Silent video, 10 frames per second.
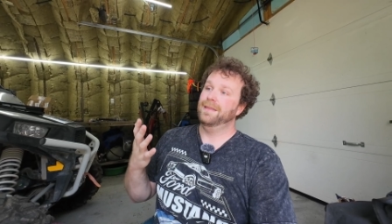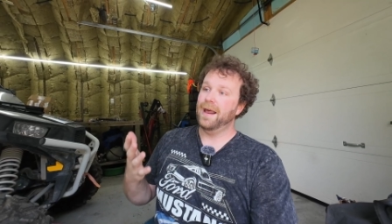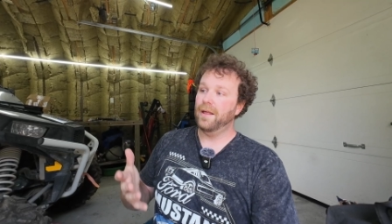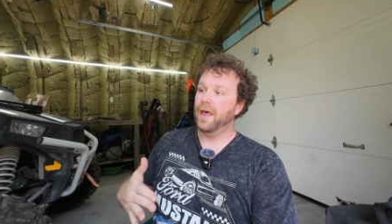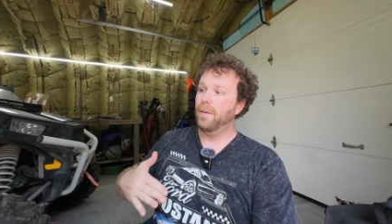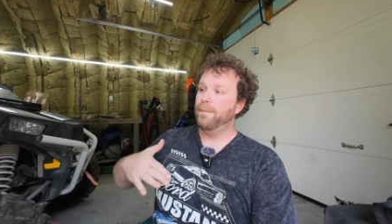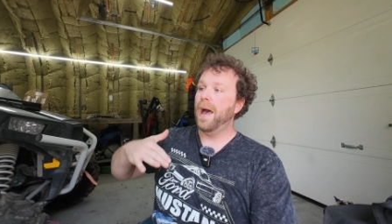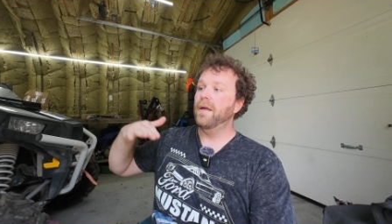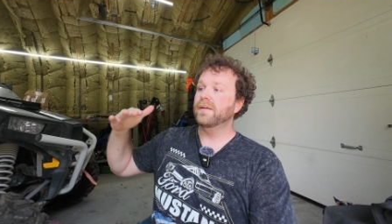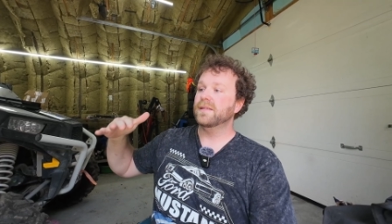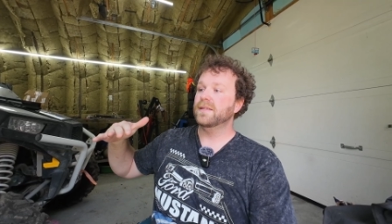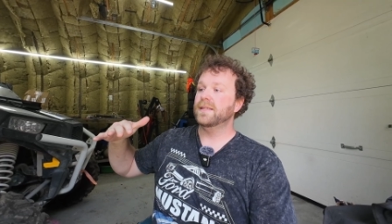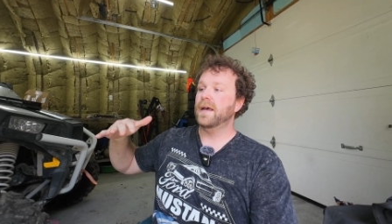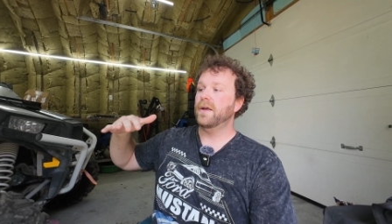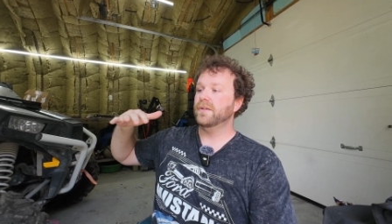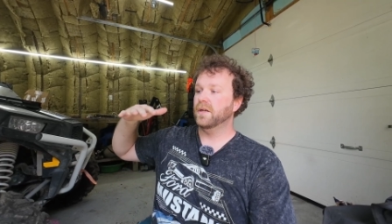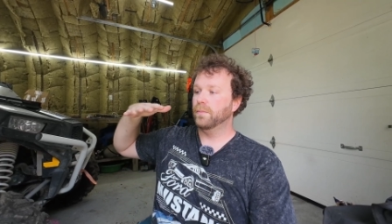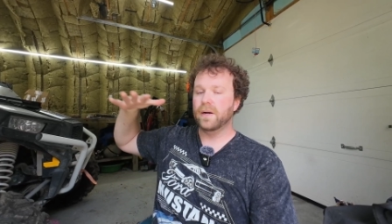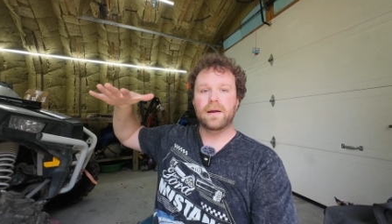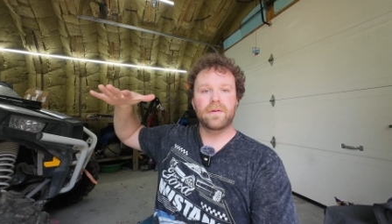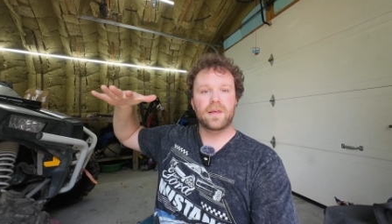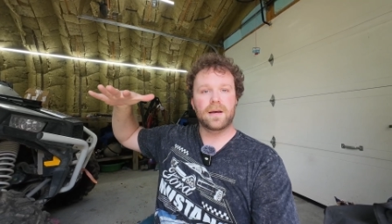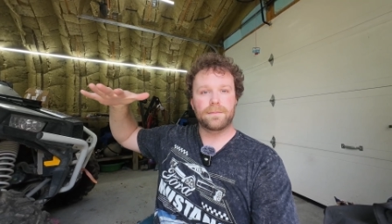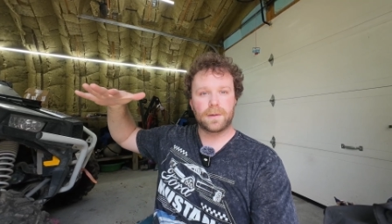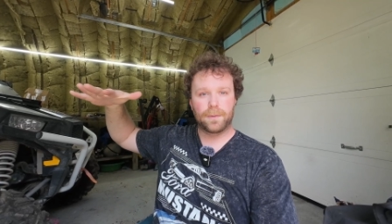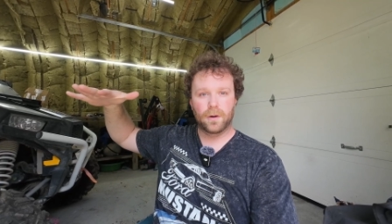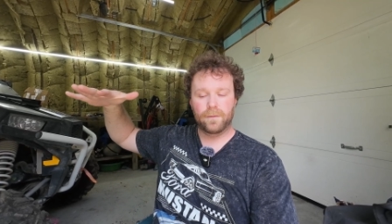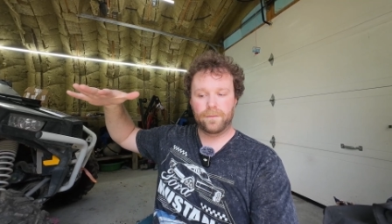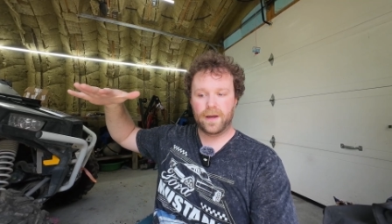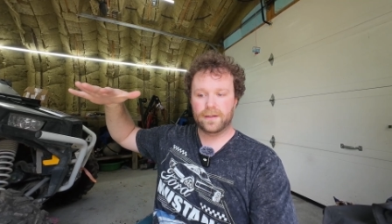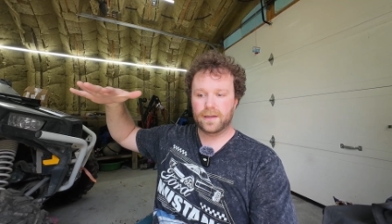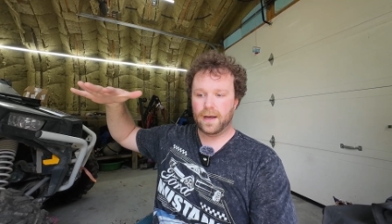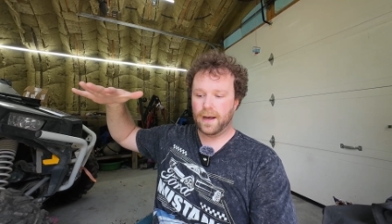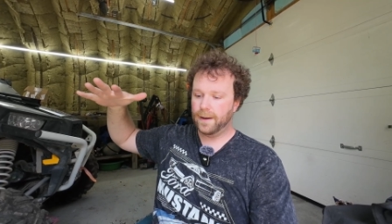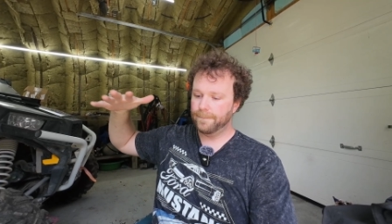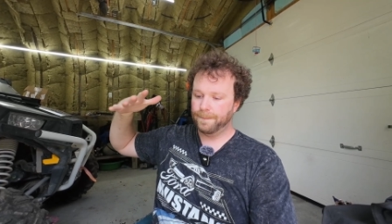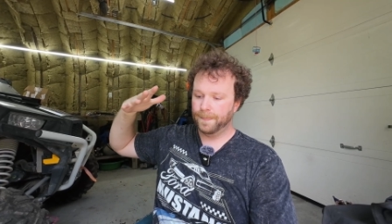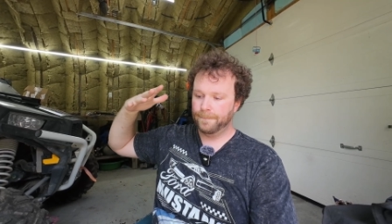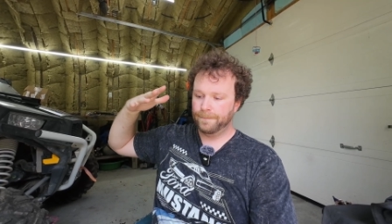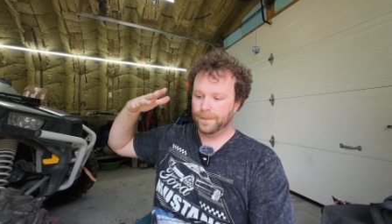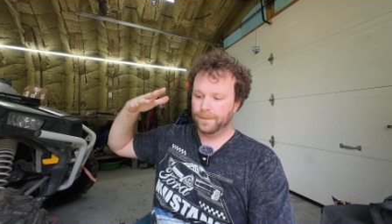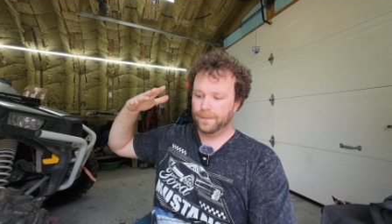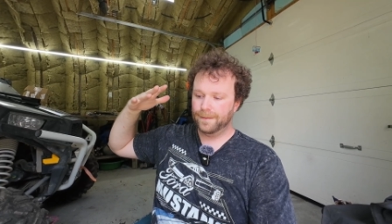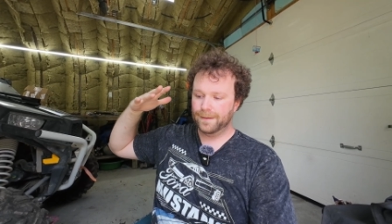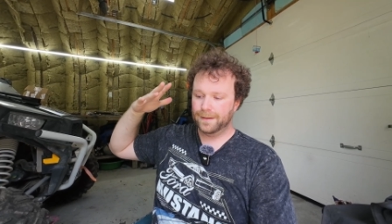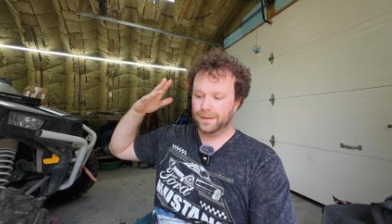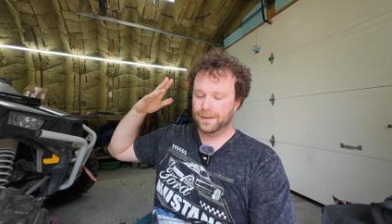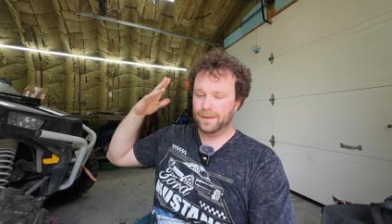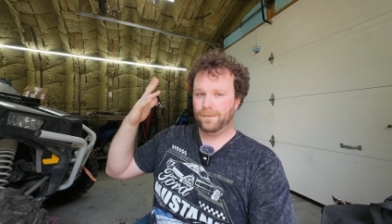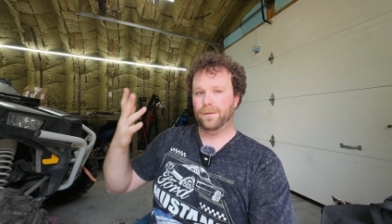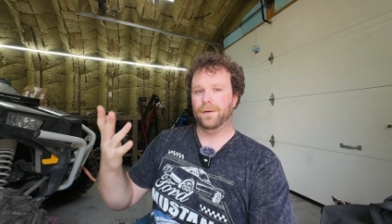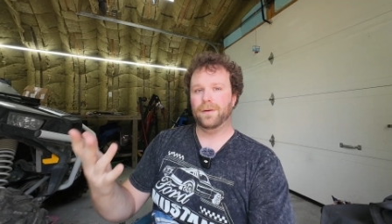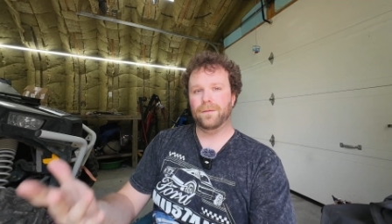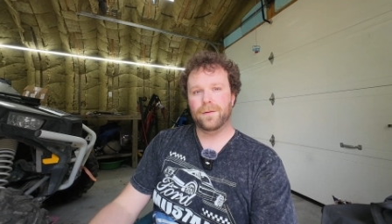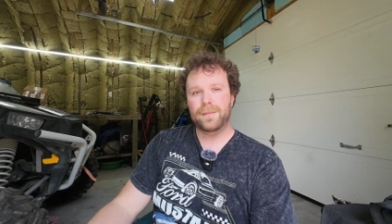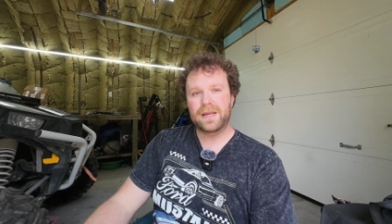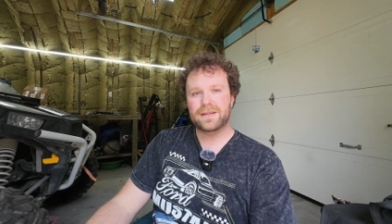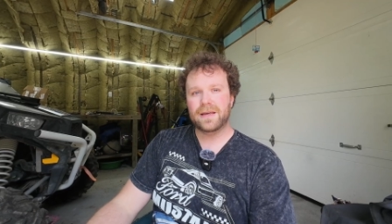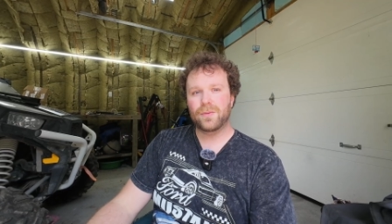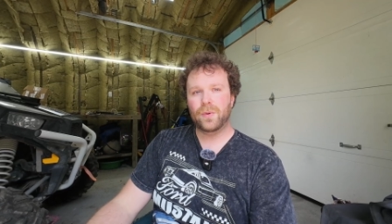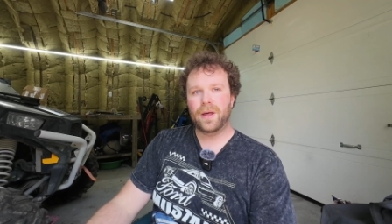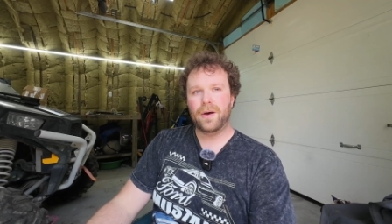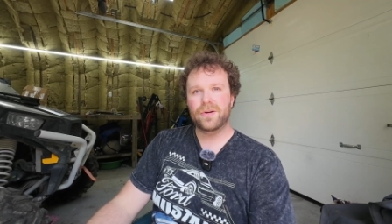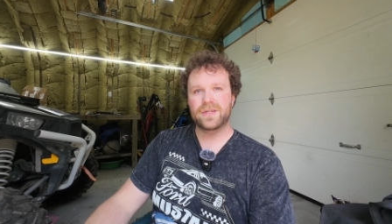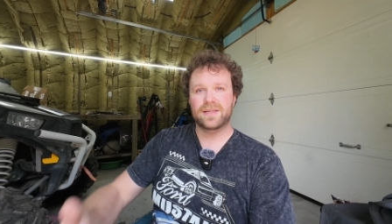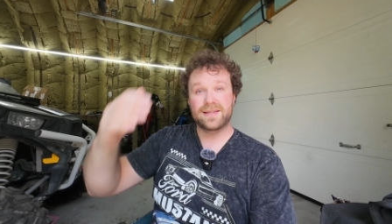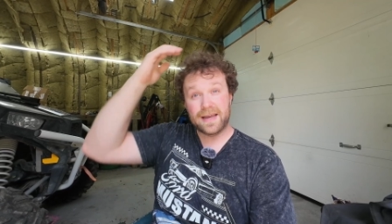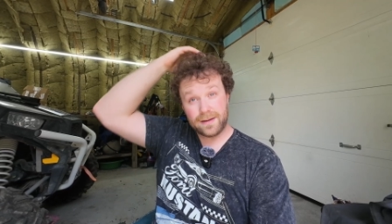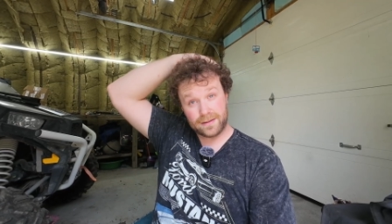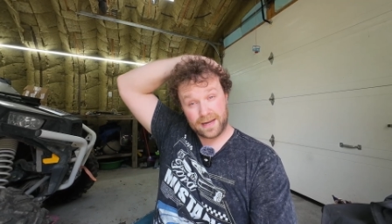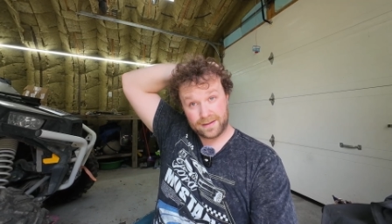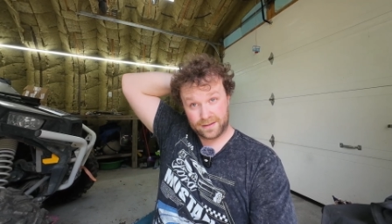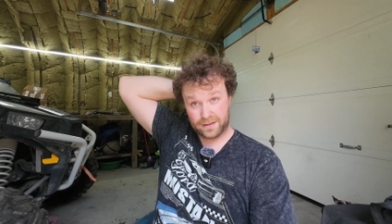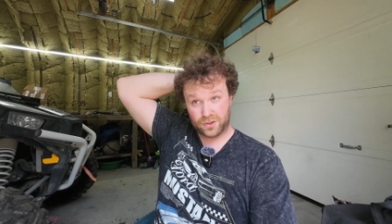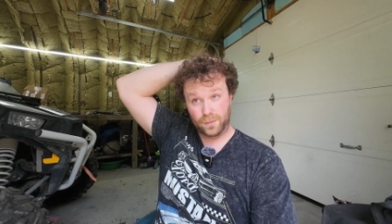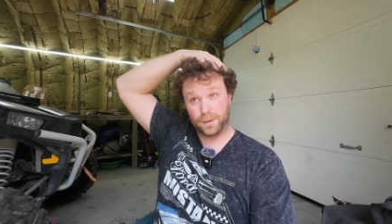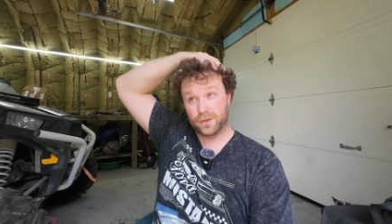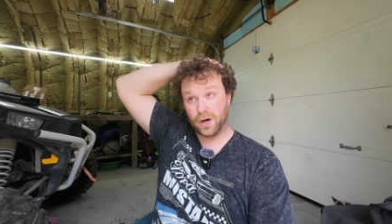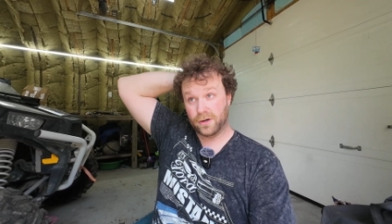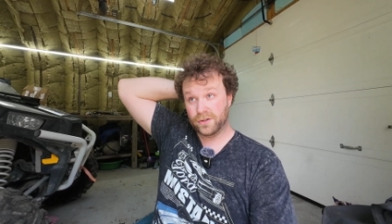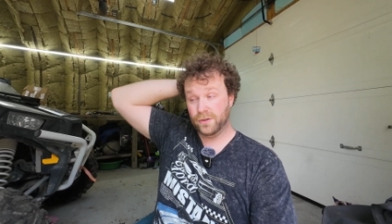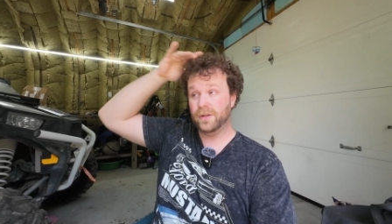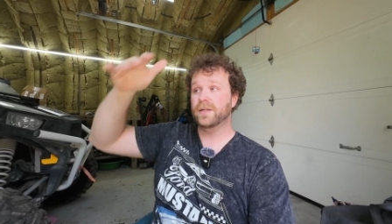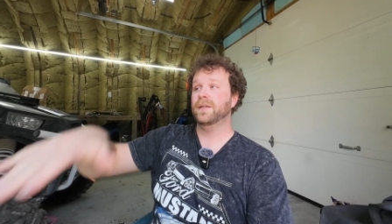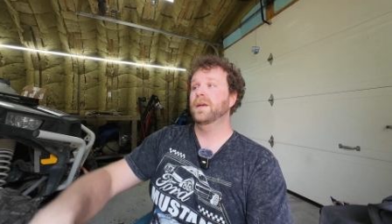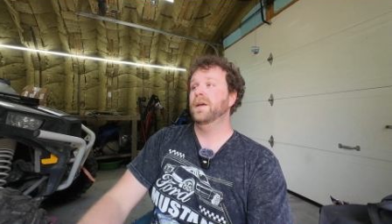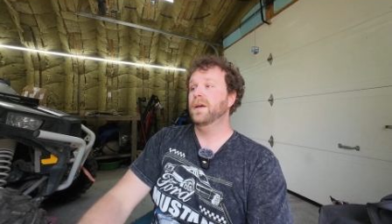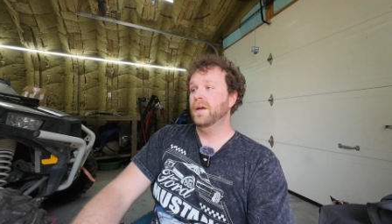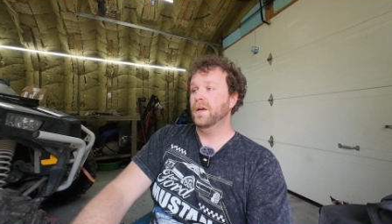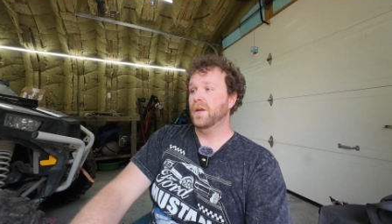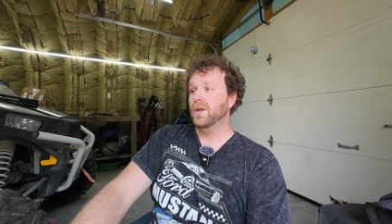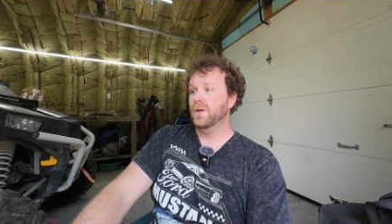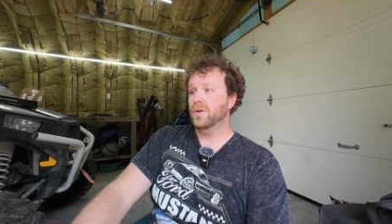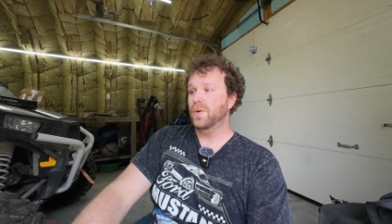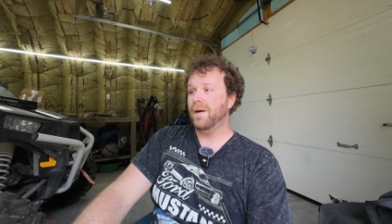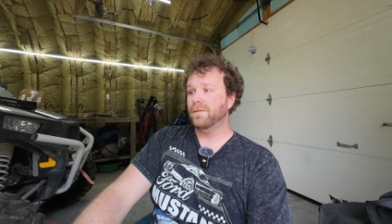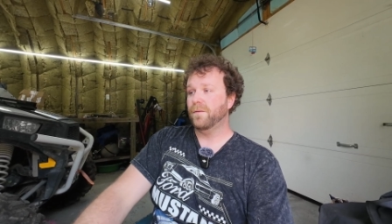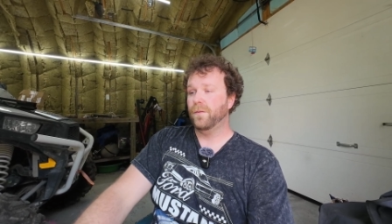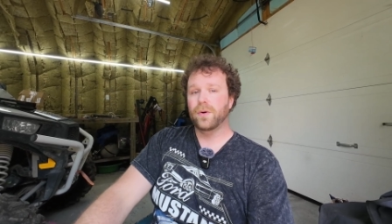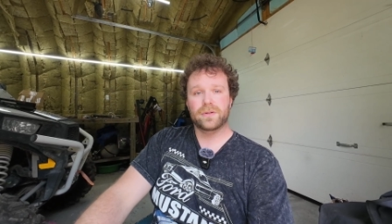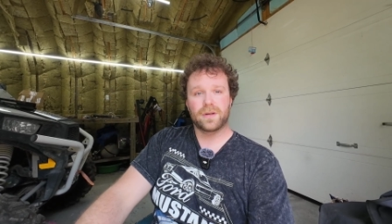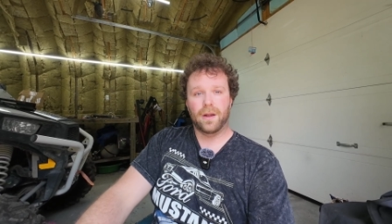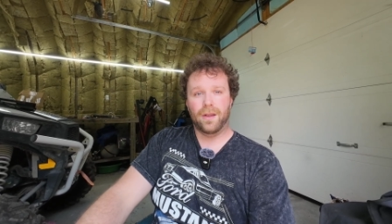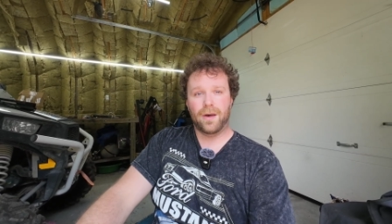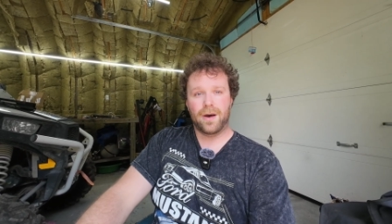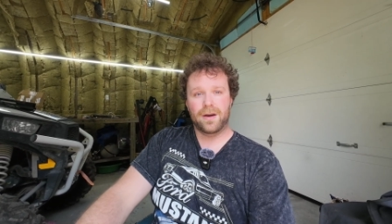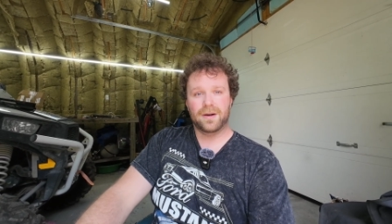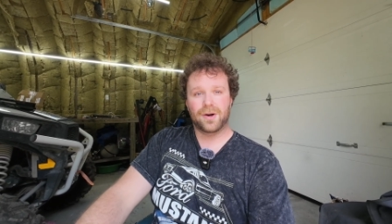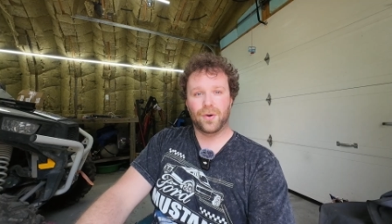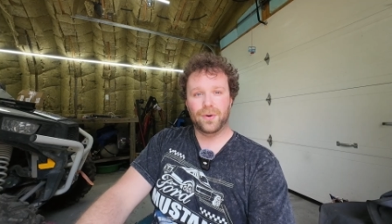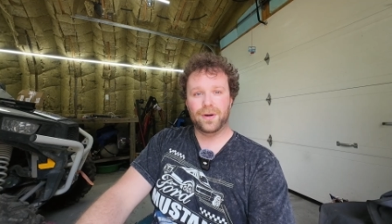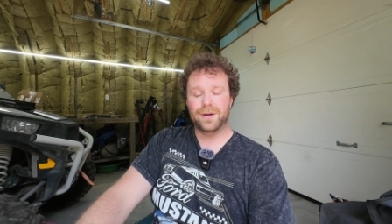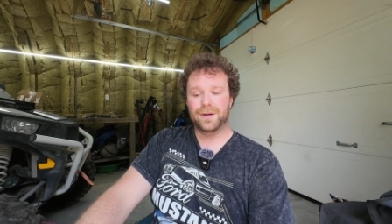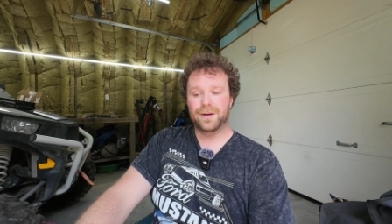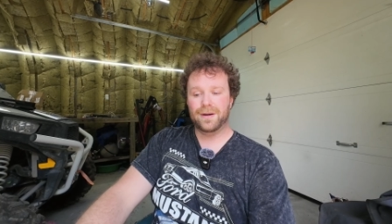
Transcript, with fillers: That'll help balance the cells. It'll bring everything up to perfect. Uh, for, for me, it's like, well, how does a Tesla supercharge do this? You have to force a lot of current